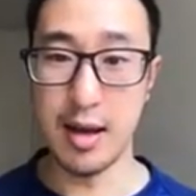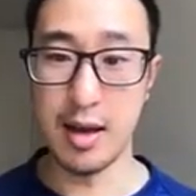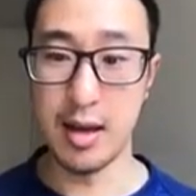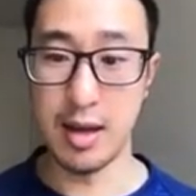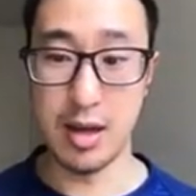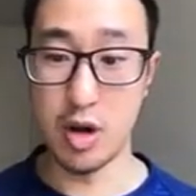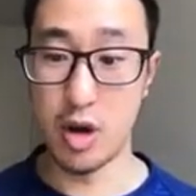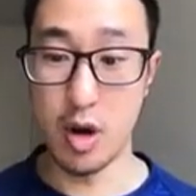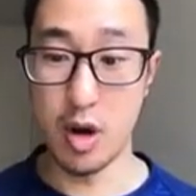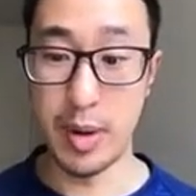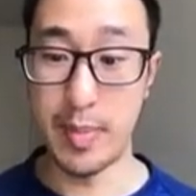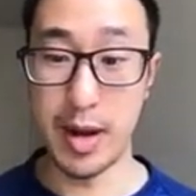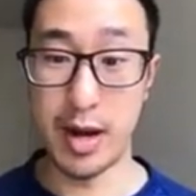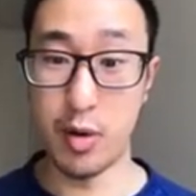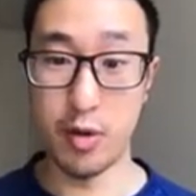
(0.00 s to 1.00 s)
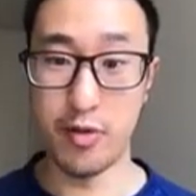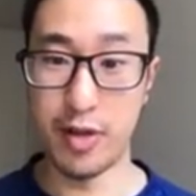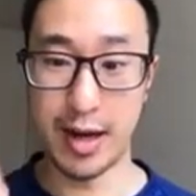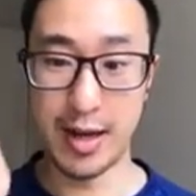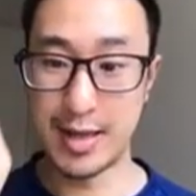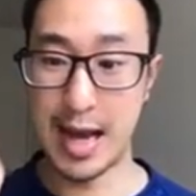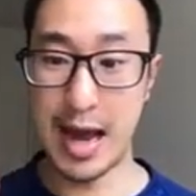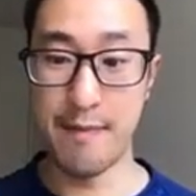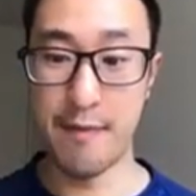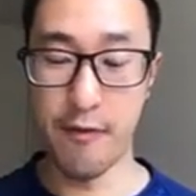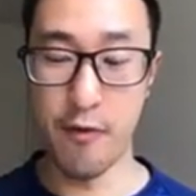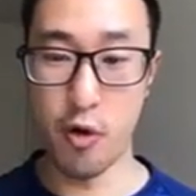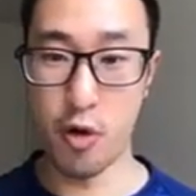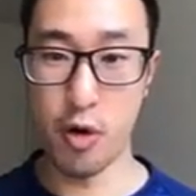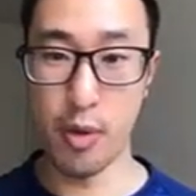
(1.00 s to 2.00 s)
You know, it'd be better with like a tab
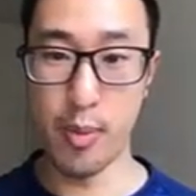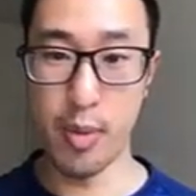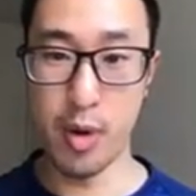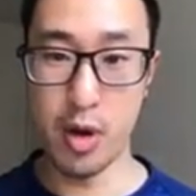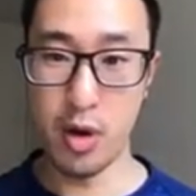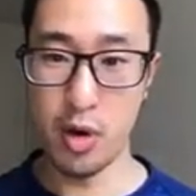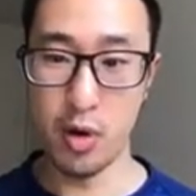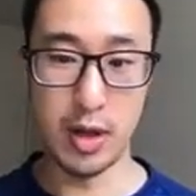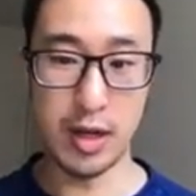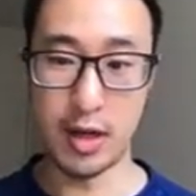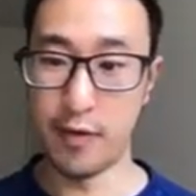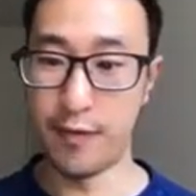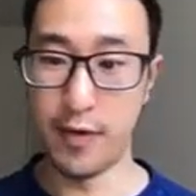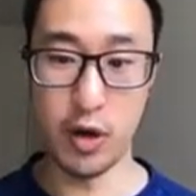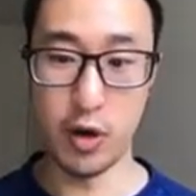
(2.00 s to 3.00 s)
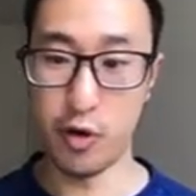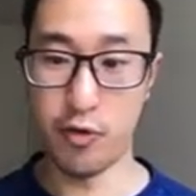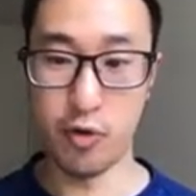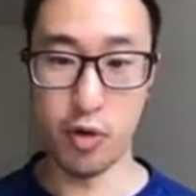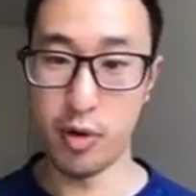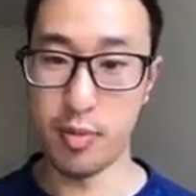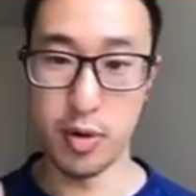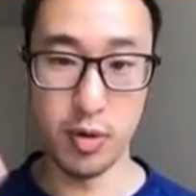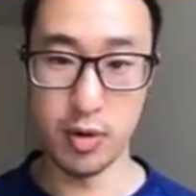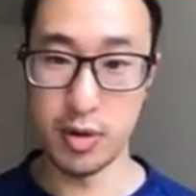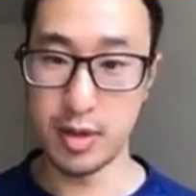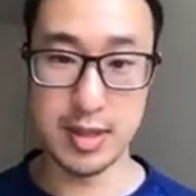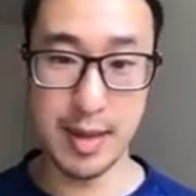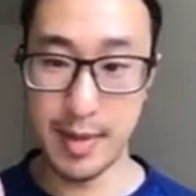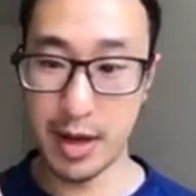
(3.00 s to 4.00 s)
form or like a video form or
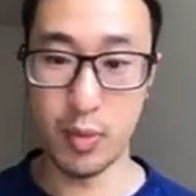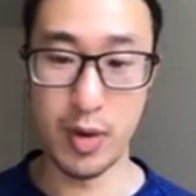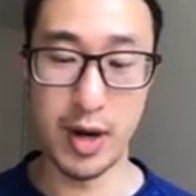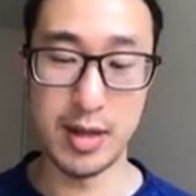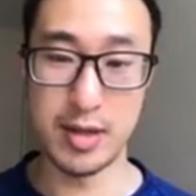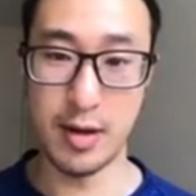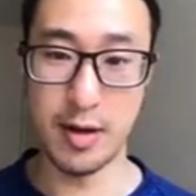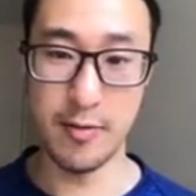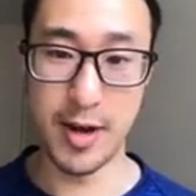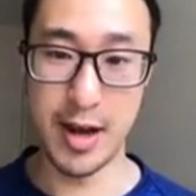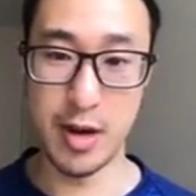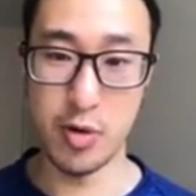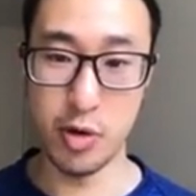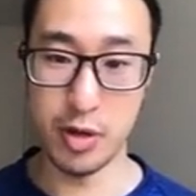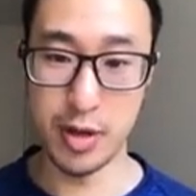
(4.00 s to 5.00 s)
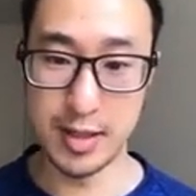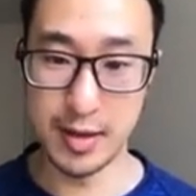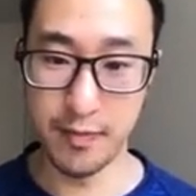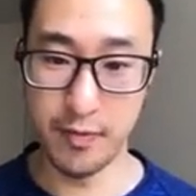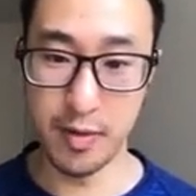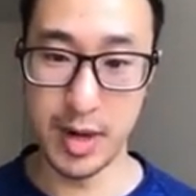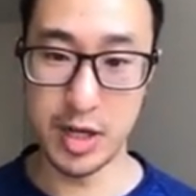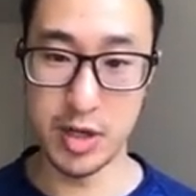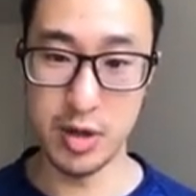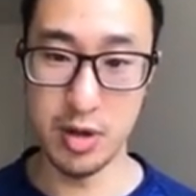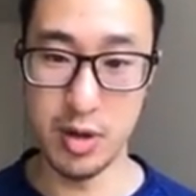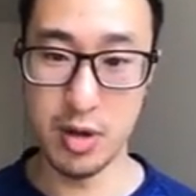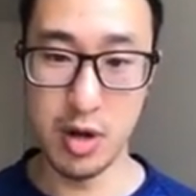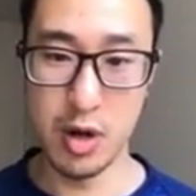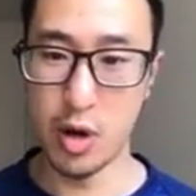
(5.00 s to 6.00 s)
some other way to convey all this information,
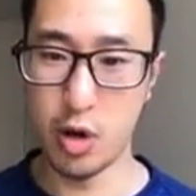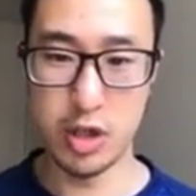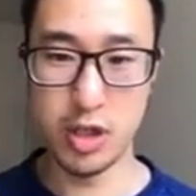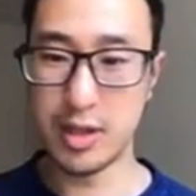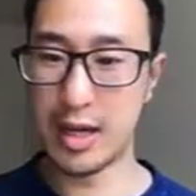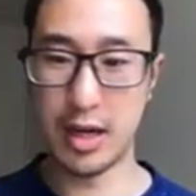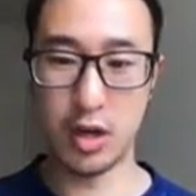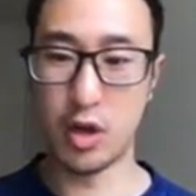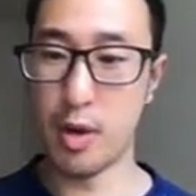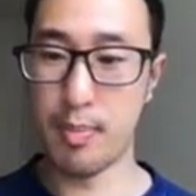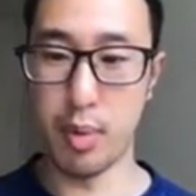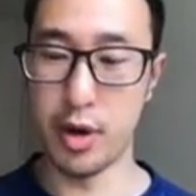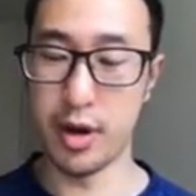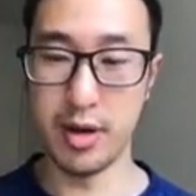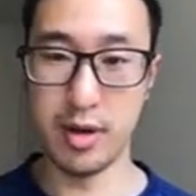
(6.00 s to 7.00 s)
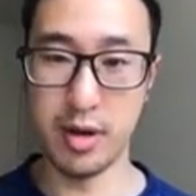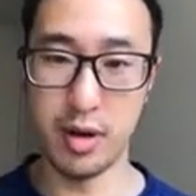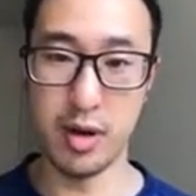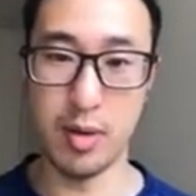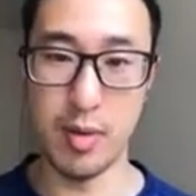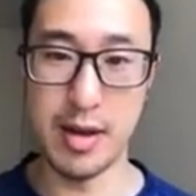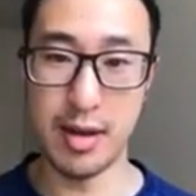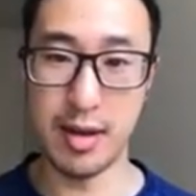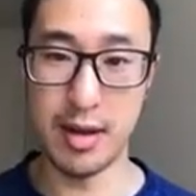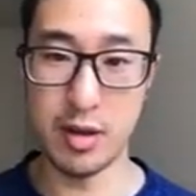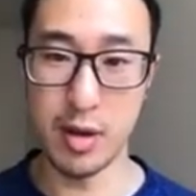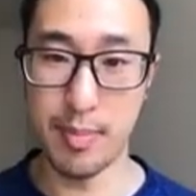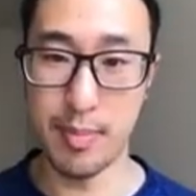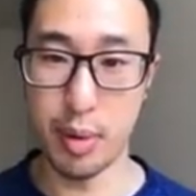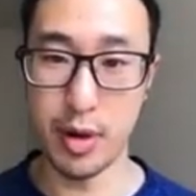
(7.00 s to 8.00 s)
or just like a dot point, you know, rather than
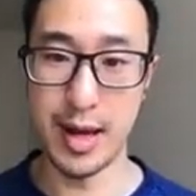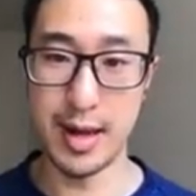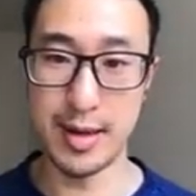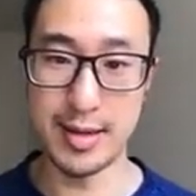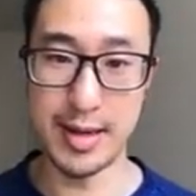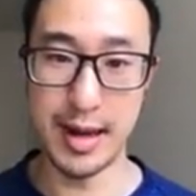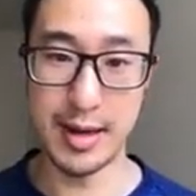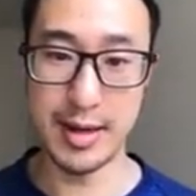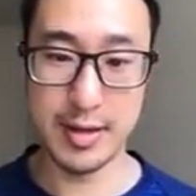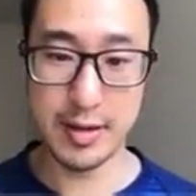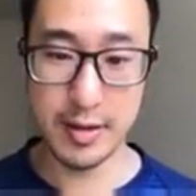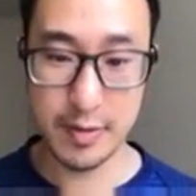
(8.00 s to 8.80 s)
dot point and text.